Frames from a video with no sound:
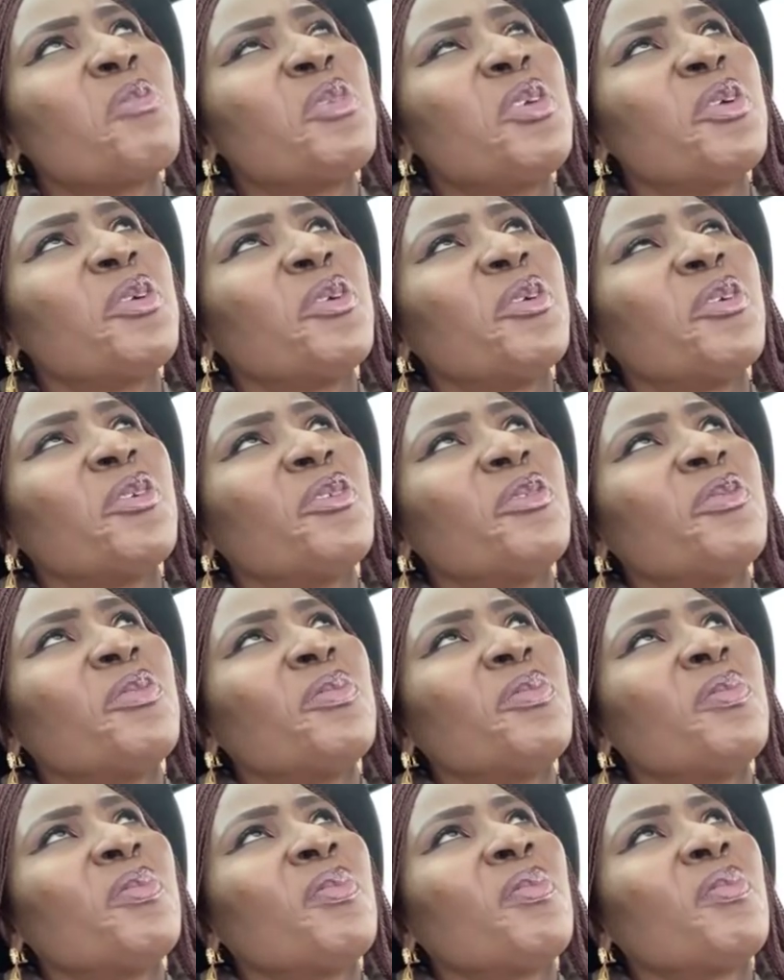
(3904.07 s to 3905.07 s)
you,
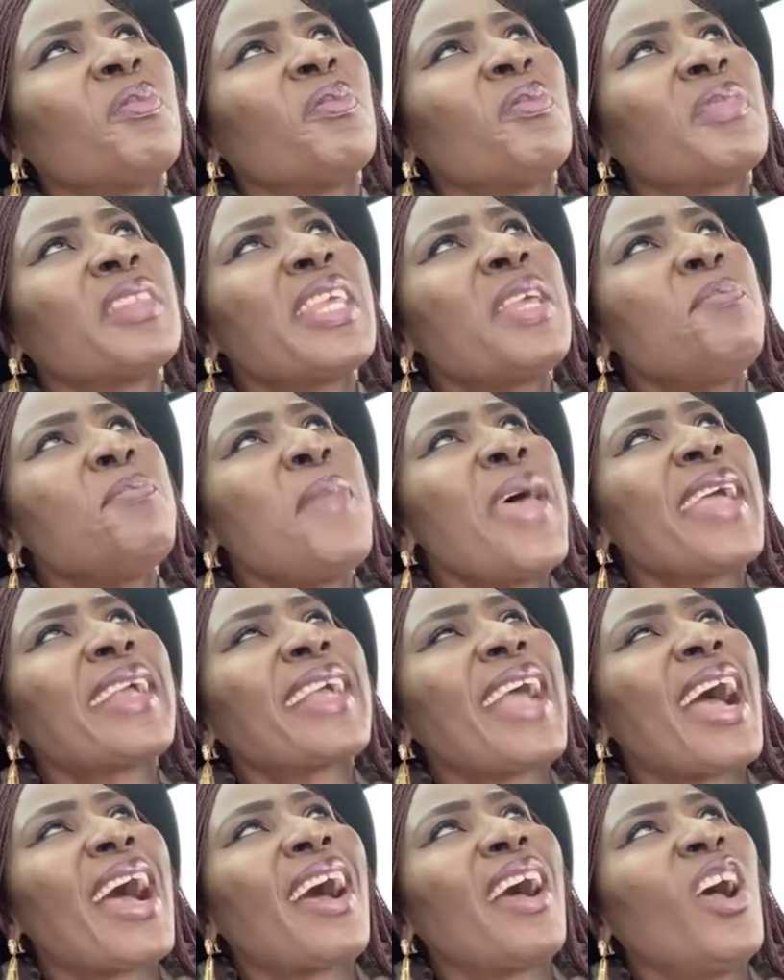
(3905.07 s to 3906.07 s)
the
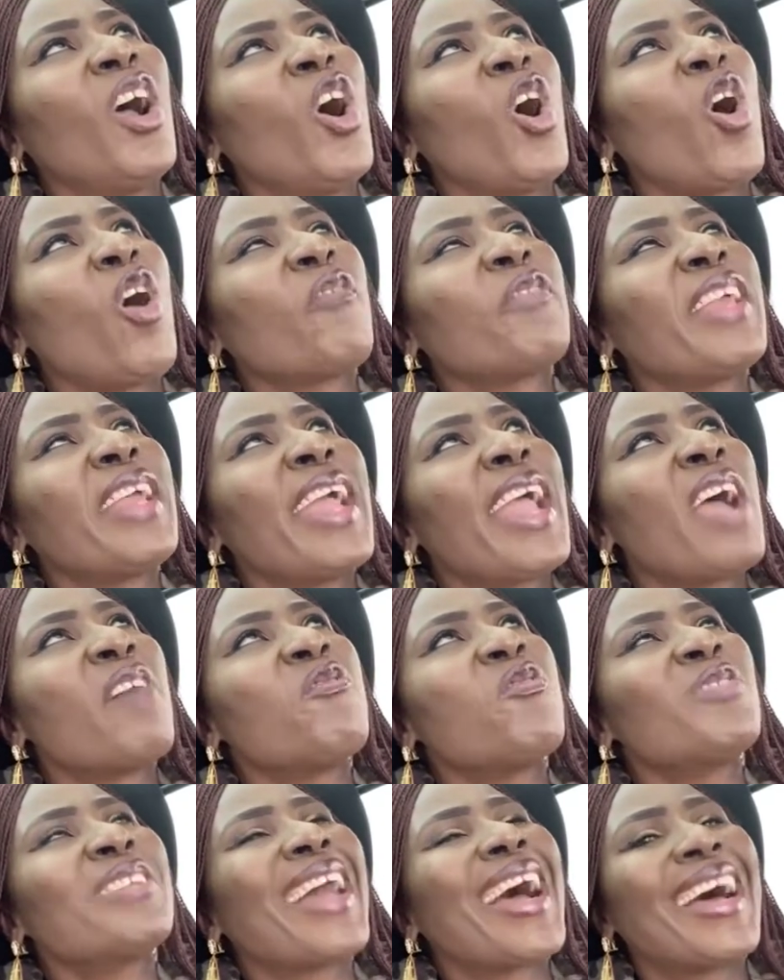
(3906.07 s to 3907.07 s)
maker of the
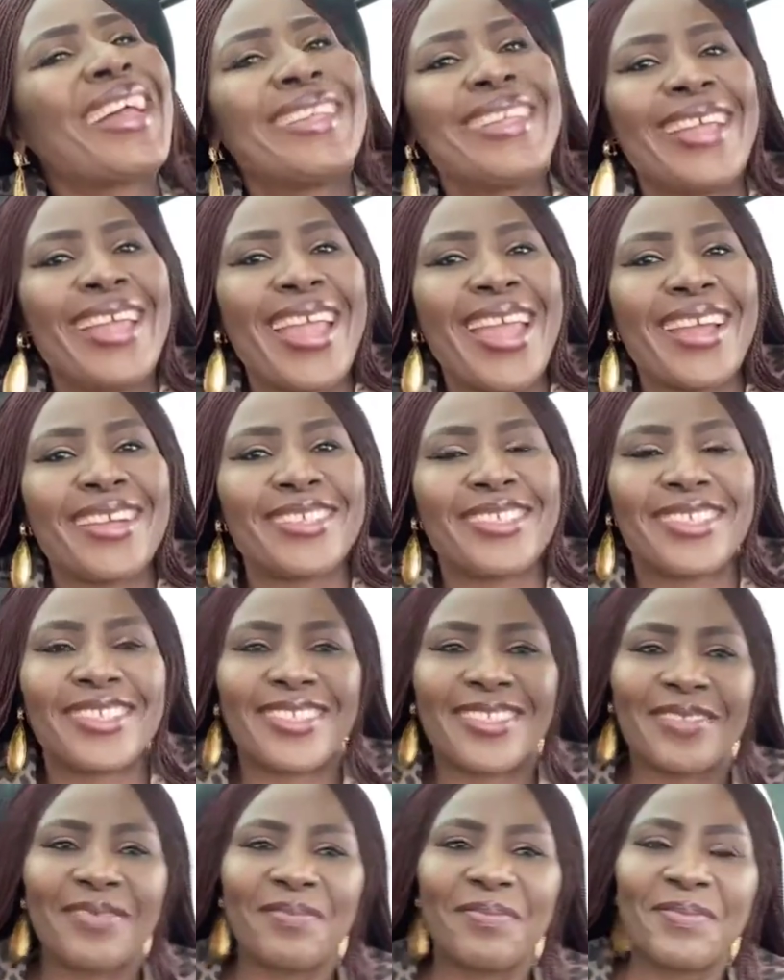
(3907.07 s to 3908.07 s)
heaven and the
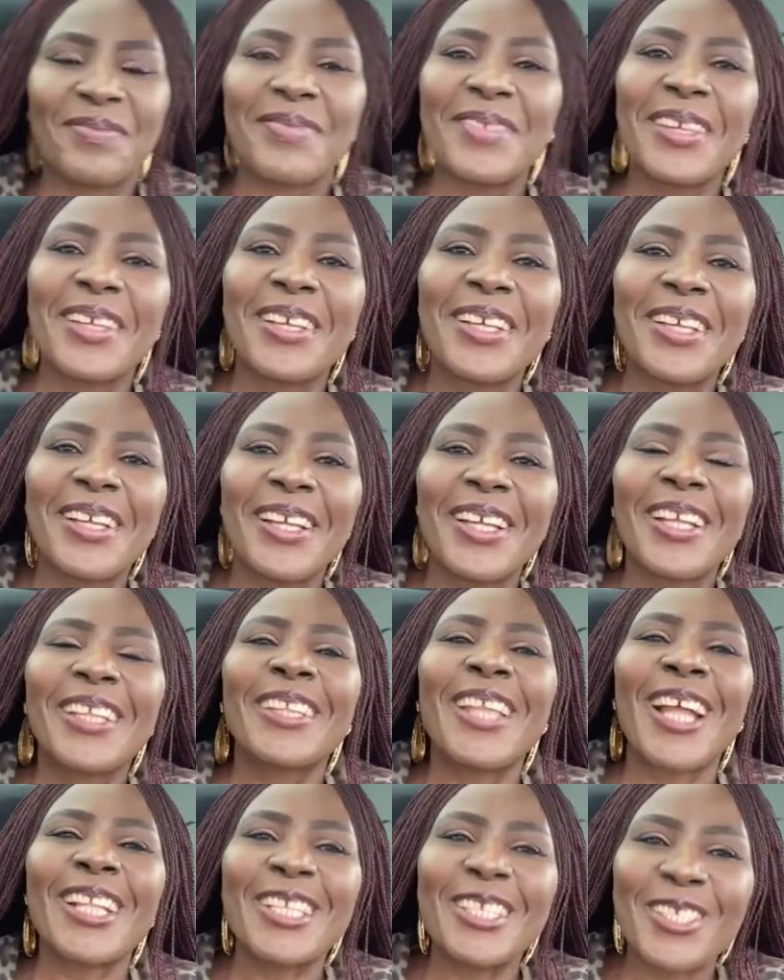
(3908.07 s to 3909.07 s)
earth.
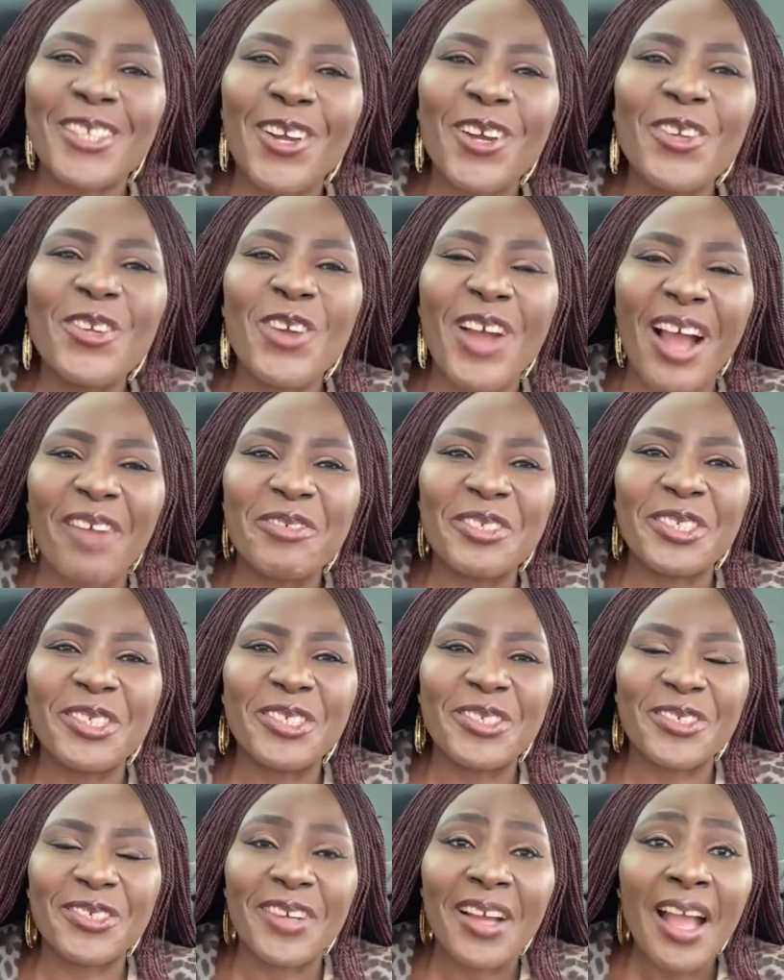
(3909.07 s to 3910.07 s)
That is all you have to
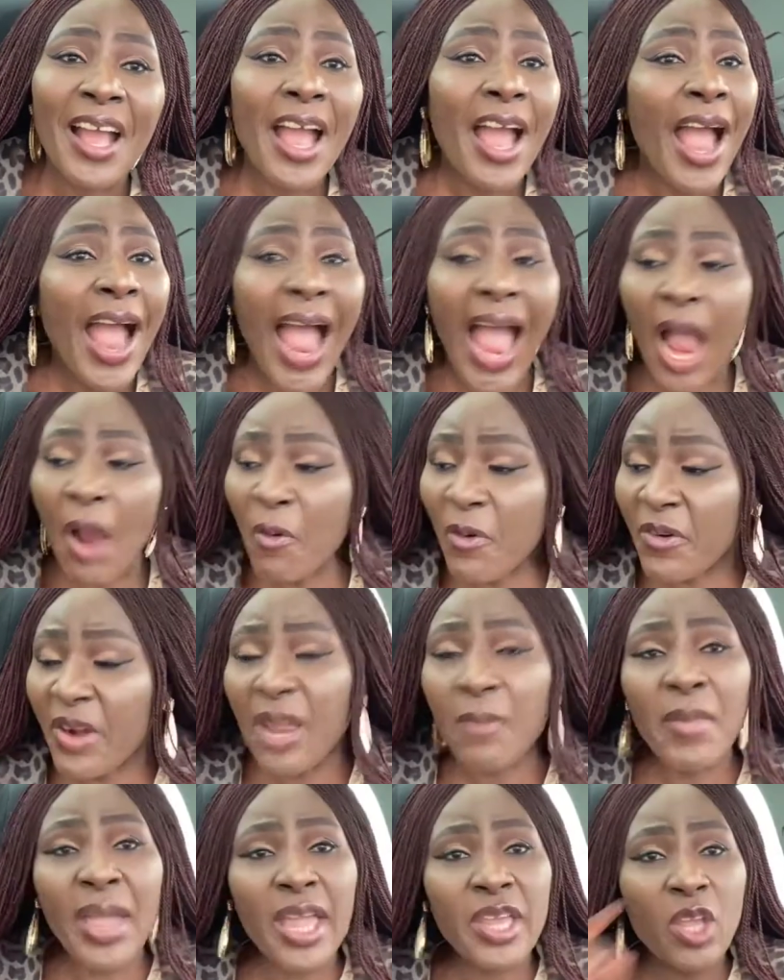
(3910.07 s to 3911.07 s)
do. I will
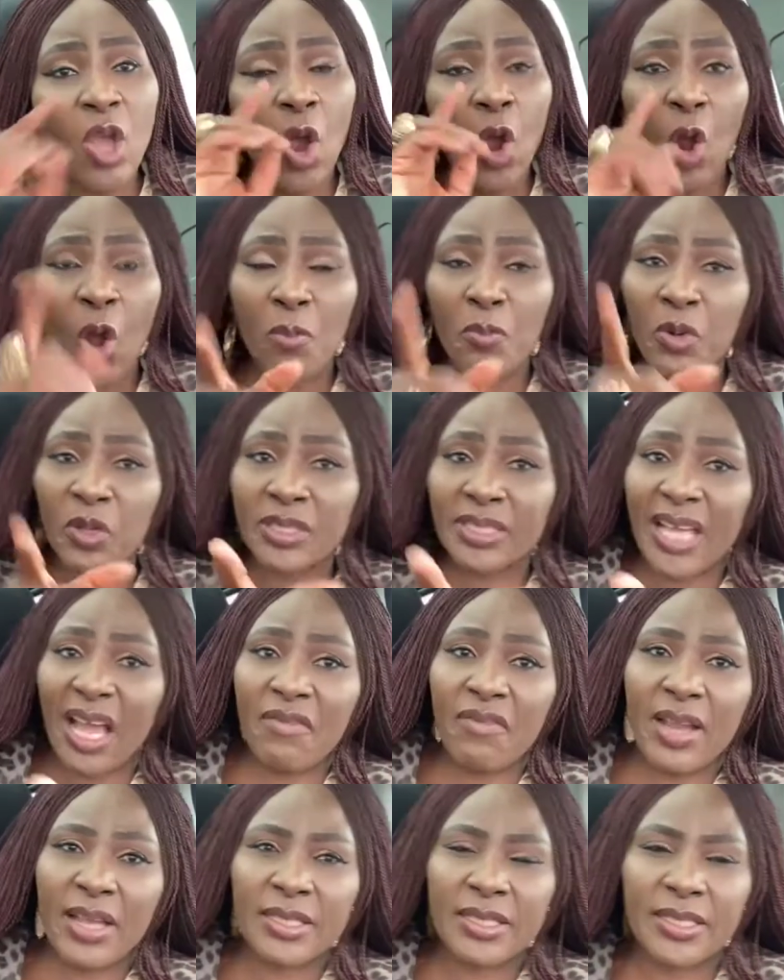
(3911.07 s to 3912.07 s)
remain your humble
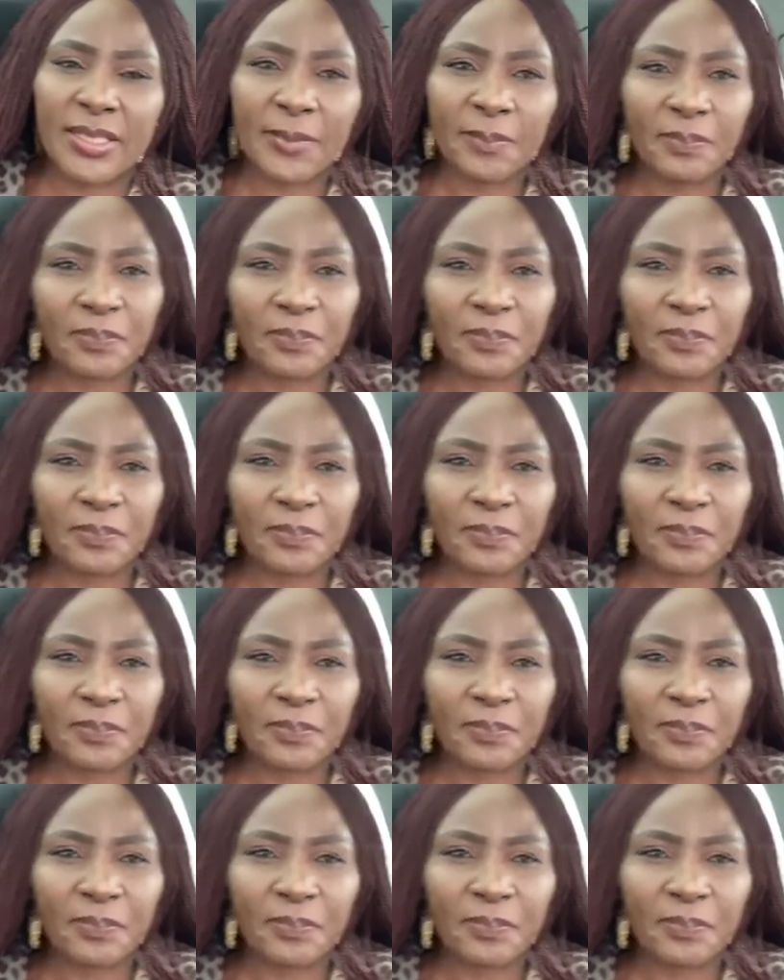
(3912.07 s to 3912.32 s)
servant,